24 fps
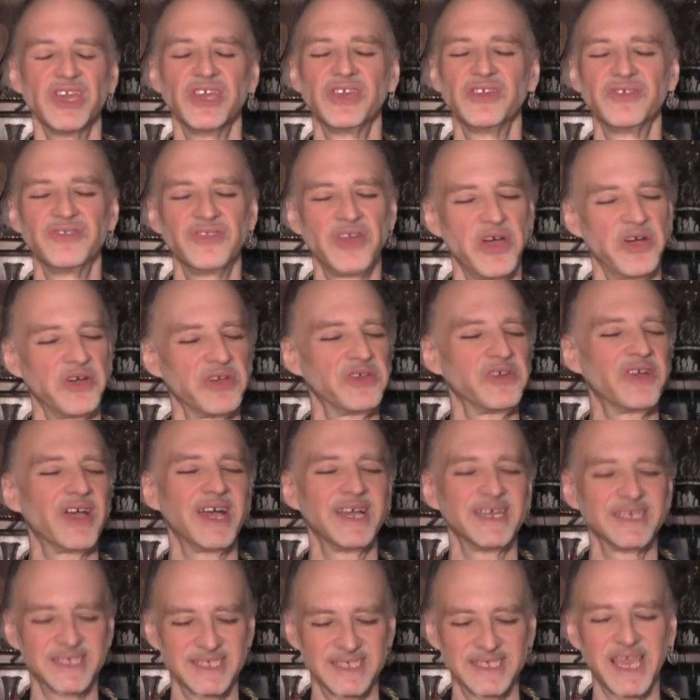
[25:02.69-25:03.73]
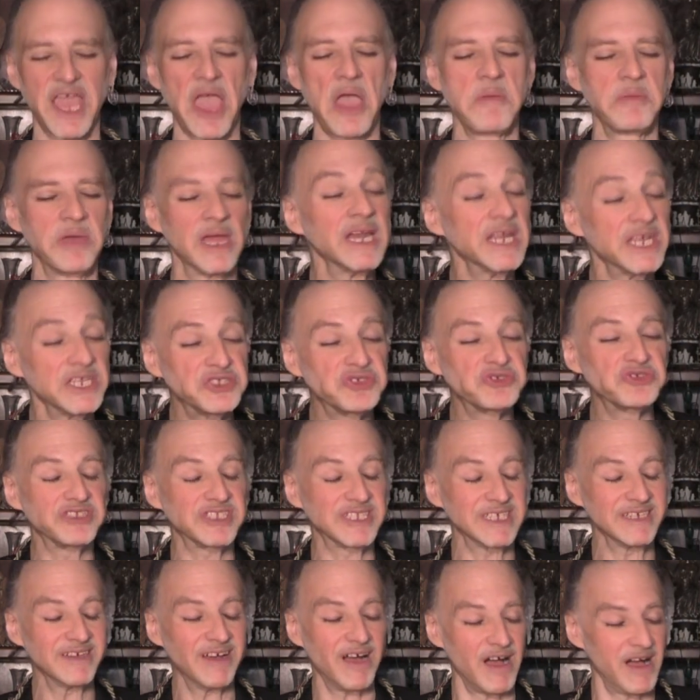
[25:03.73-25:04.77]
you know, you guys gave me an
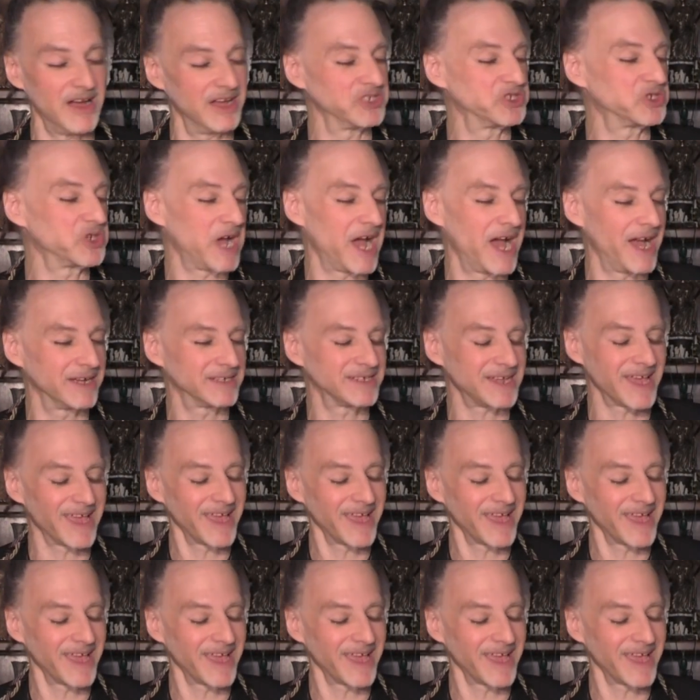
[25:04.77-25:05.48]
interesting contract.